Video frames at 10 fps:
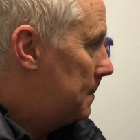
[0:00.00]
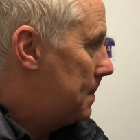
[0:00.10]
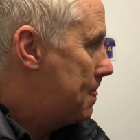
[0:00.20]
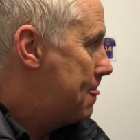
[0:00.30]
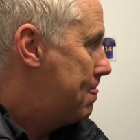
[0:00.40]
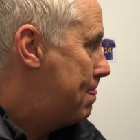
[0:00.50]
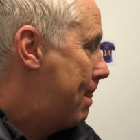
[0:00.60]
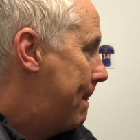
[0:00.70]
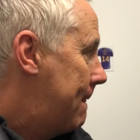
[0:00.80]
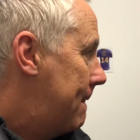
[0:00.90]
Yeah, I mean,
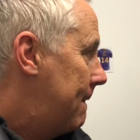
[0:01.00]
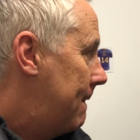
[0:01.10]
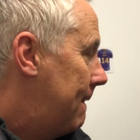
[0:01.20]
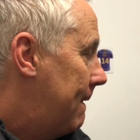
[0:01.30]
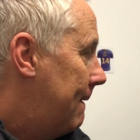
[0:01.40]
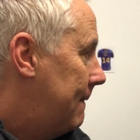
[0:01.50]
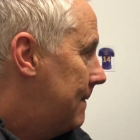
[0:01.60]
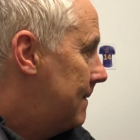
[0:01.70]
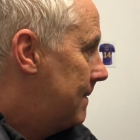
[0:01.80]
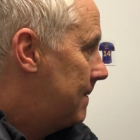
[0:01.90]
you've just
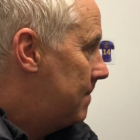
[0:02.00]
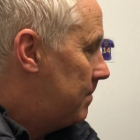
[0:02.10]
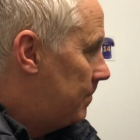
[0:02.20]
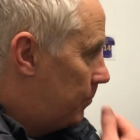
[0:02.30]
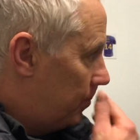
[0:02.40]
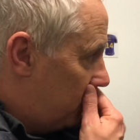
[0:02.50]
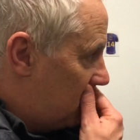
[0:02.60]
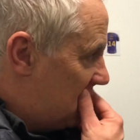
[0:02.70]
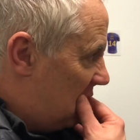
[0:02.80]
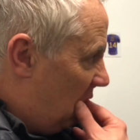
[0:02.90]
had to,
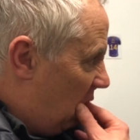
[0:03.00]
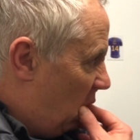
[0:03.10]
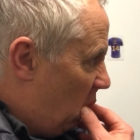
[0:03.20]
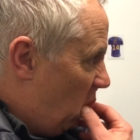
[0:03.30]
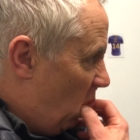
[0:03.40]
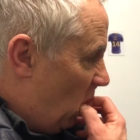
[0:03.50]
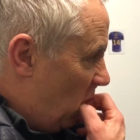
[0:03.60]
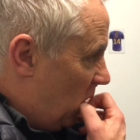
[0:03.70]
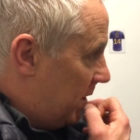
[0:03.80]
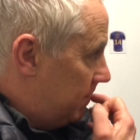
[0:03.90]
you know, at
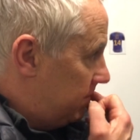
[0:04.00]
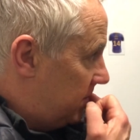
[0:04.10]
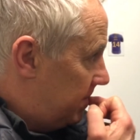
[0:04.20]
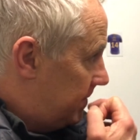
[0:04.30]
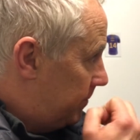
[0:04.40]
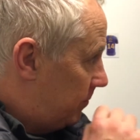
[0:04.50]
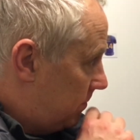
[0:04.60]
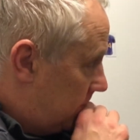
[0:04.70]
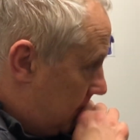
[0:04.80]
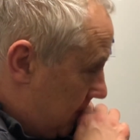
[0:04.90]
times you've had to be patient,
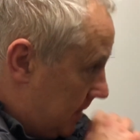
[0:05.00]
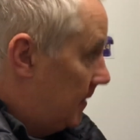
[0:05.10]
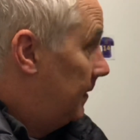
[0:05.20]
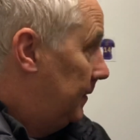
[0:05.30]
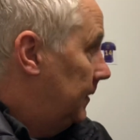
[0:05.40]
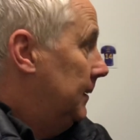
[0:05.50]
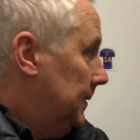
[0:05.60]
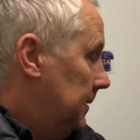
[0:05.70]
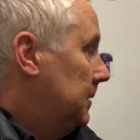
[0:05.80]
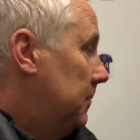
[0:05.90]
haven't you? Very patient
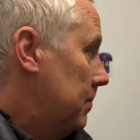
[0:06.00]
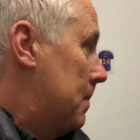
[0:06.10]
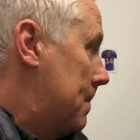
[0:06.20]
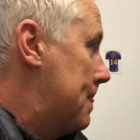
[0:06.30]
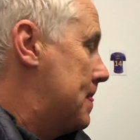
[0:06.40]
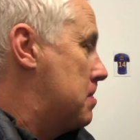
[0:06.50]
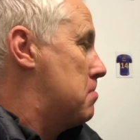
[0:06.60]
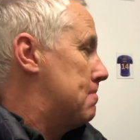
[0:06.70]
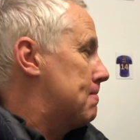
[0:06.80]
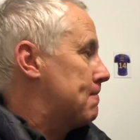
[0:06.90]
again, because
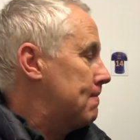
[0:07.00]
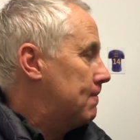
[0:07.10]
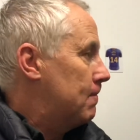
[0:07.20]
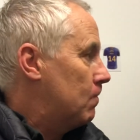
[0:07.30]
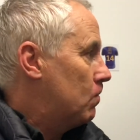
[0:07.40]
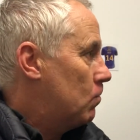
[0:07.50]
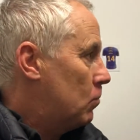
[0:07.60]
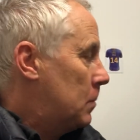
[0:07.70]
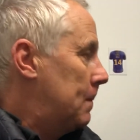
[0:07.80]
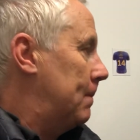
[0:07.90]
they
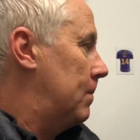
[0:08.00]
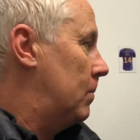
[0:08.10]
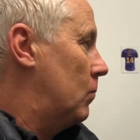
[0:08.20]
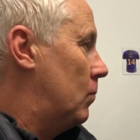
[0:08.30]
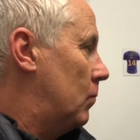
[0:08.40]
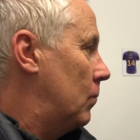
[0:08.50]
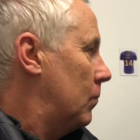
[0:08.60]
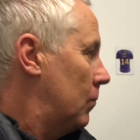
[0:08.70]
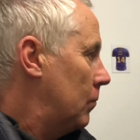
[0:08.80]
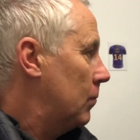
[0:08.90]

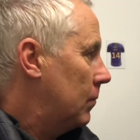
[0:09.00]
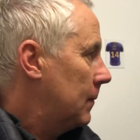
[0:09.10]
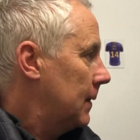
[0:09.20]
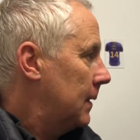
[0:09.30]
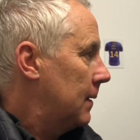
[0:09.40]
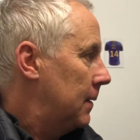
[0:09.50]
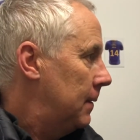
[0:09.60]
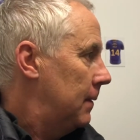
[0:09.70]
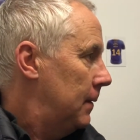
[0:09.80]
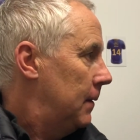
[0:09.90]
showed a good deal of
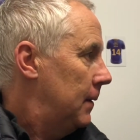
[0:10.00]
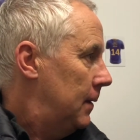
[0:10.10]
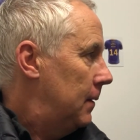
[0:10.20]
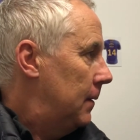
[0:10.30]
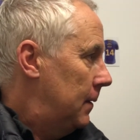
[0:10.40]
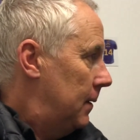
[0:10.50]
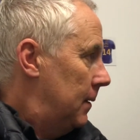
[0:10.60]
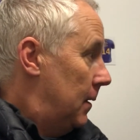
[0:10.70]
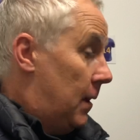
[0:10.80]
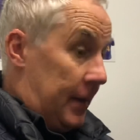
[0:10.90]
resilience with 10 men,
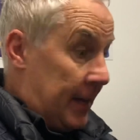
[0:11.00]
didn't they?